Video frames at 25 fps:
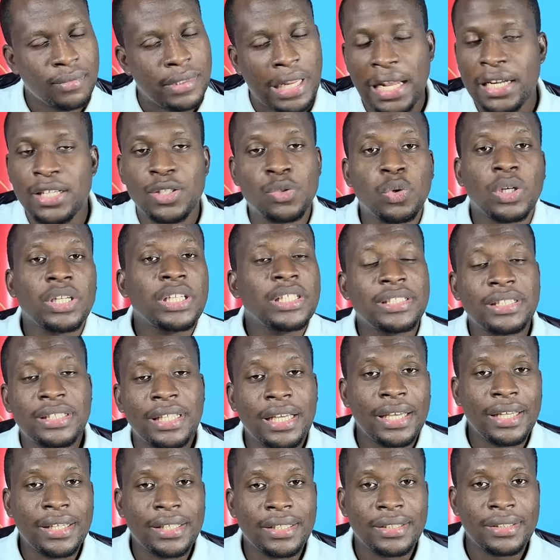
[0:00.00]
That is what is
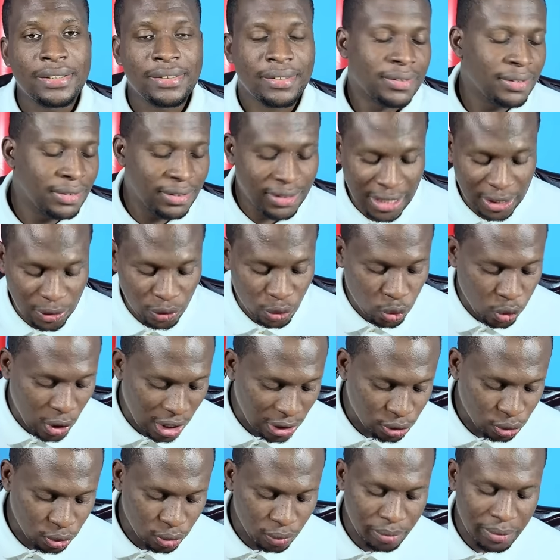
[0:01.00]
there. Young
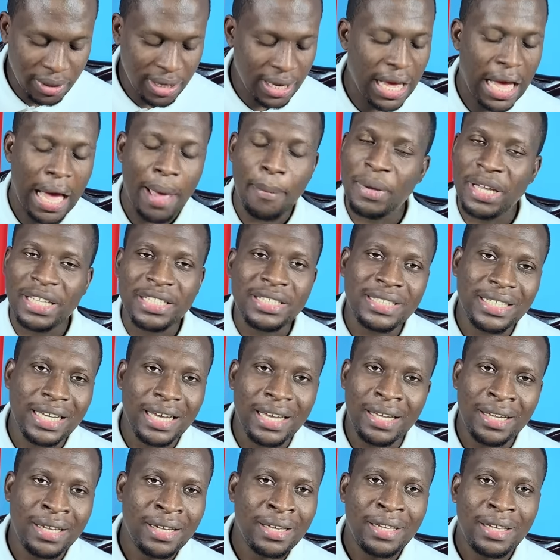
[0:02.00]
Twasso, may I mean
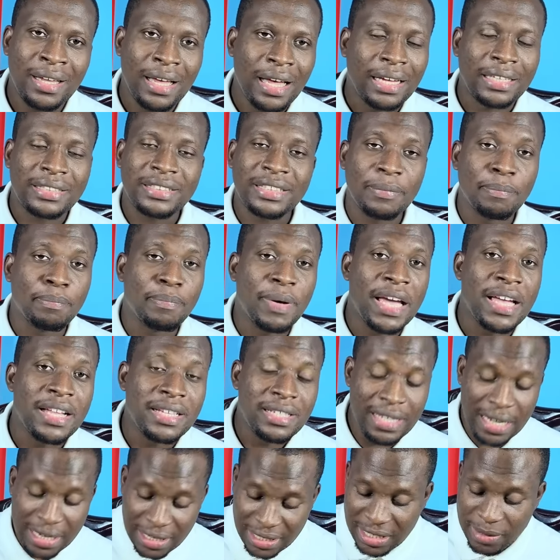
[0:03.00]
check? I sent
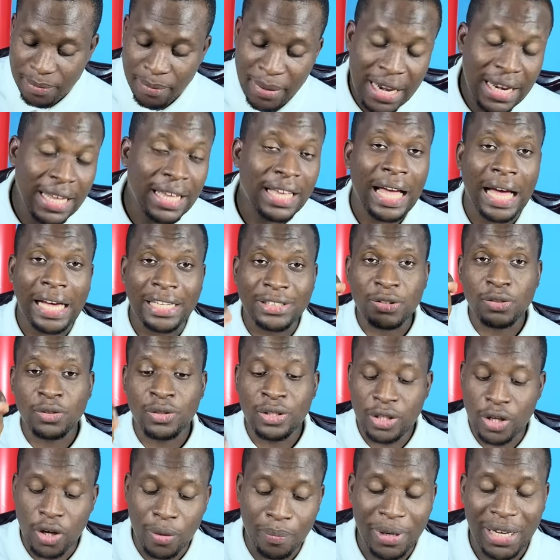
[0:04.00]
pay 20 medicals,
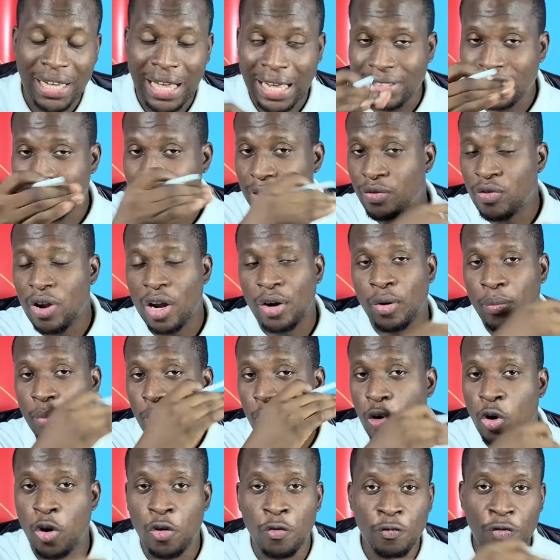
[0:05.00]
not your Makachi and one of
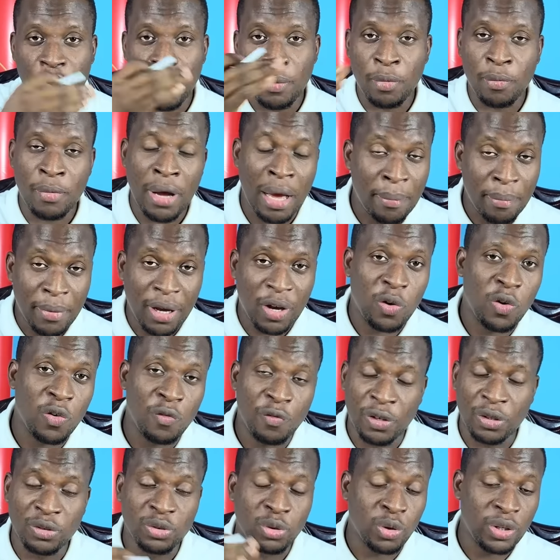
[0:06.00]
my confirm, man, the
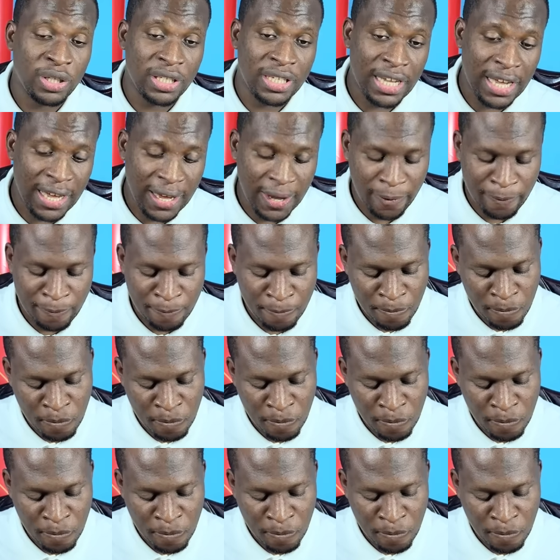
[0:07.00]
confirms on ye.